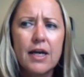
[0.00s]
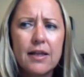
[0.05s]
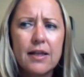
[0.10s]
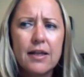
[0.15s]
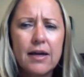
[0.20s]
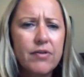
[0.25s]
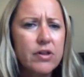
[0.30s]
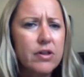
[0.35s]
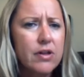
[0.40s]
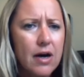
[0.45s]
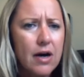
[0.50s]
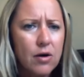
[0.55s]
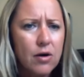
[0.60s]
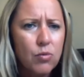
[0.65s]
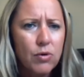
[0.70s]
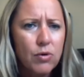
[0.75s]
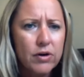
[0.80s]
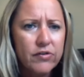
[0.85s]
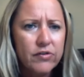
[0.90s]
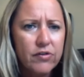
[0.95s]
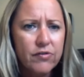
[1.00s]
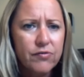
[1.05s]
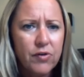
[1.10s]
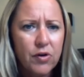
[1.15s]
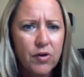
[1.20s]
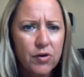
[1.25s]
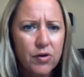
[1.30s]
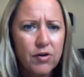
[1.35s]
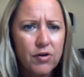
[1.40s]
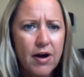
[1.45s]
they have a lot of work to
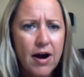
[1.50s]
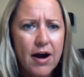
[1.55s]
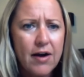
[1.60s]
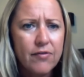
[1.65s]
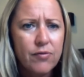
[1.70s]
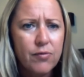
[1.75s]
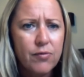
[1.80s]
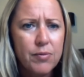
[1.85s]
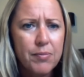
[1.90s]
photograph.